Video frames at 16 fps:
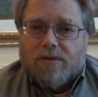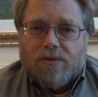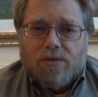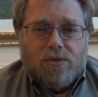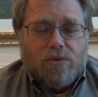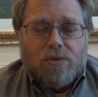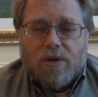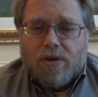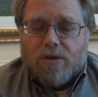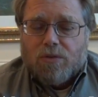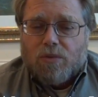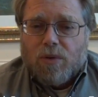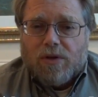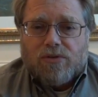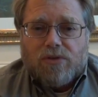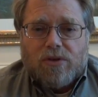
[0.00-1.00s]
to the
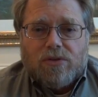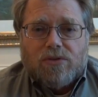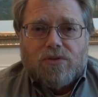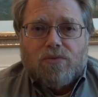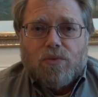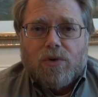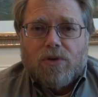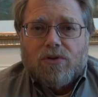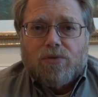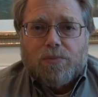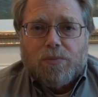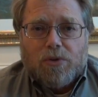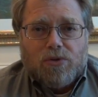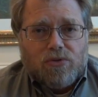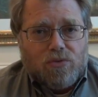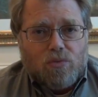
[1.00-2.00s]
residence of where this
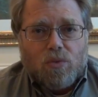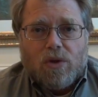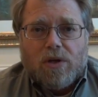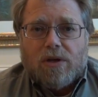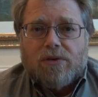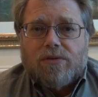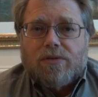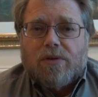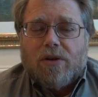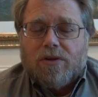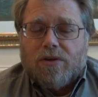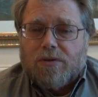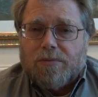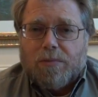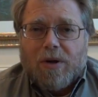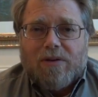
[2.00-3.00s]
person was,
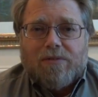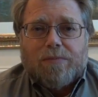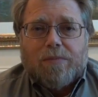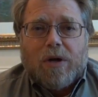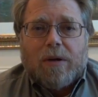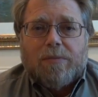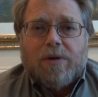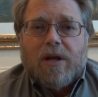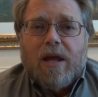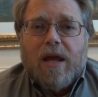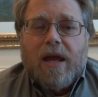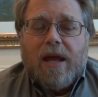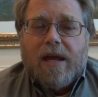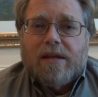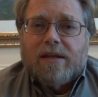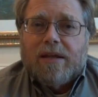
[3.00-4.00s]
onto the private property,
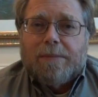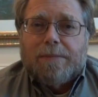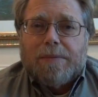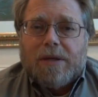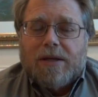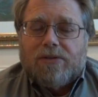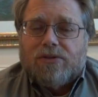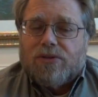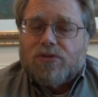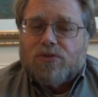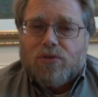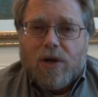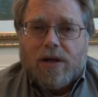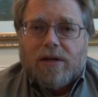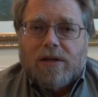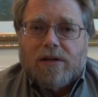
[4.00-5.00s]
and they placed this
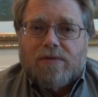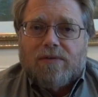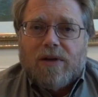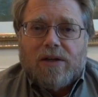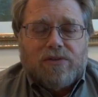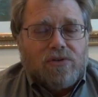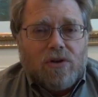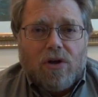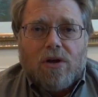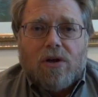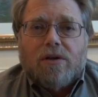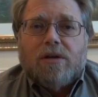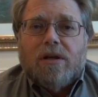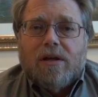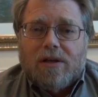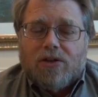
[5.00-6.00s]
tracking device
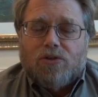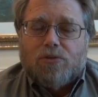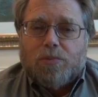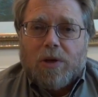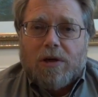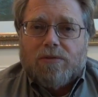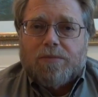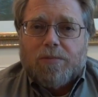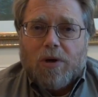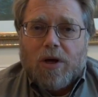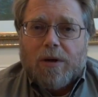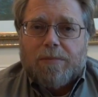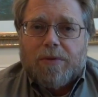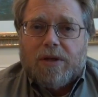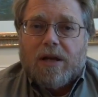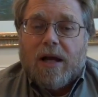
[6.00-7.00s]
on his private
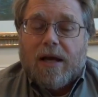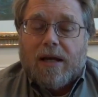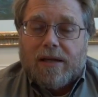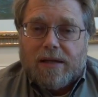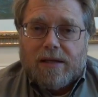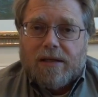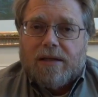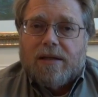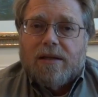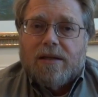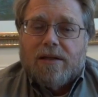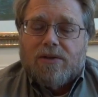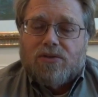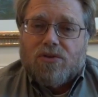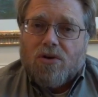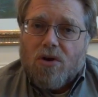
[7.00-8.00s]
property, i.e.
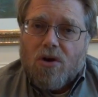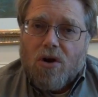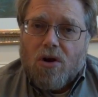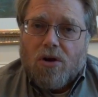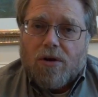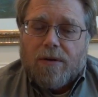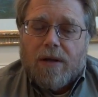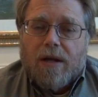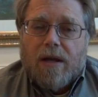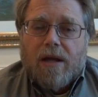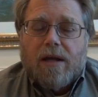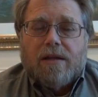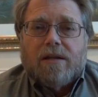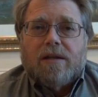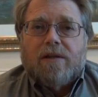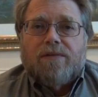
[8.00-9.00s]
his car.
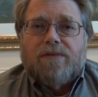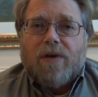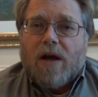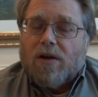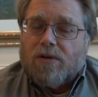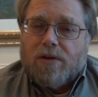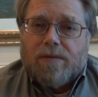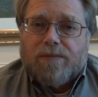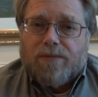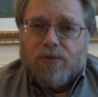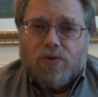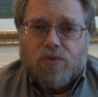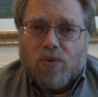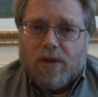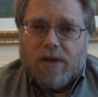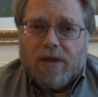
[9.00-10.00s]
And then they followed him for
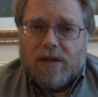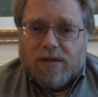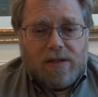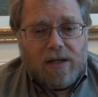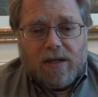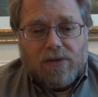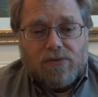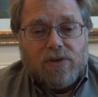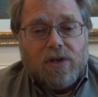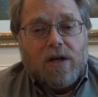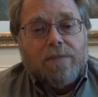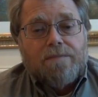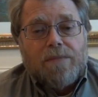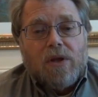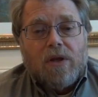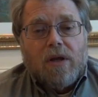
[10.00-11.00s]
28 days.
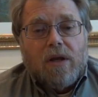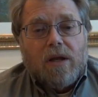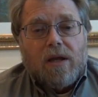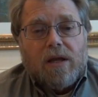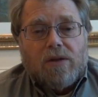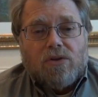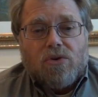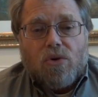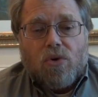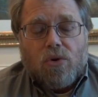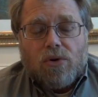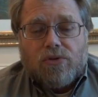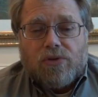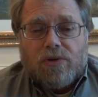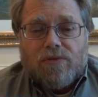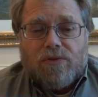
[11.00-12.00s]
Now, in the
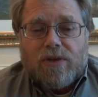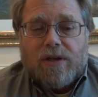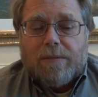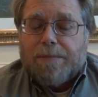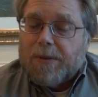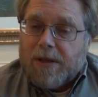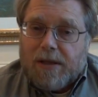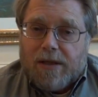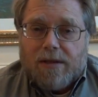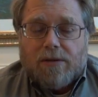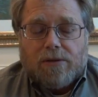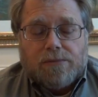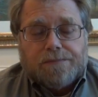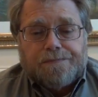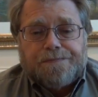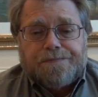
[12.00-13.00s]
course of the
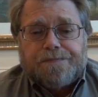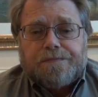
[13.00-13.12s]
appeal,